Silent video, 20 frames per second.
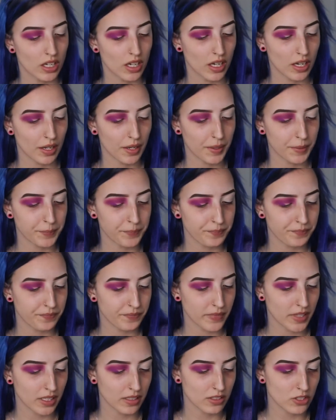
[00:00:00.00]
in
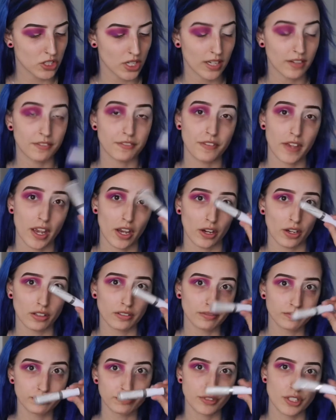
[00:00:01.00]
the shade Fair,
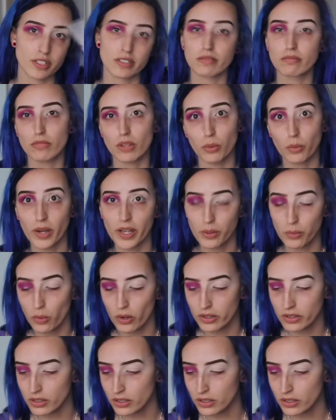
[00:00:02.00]
just the white one.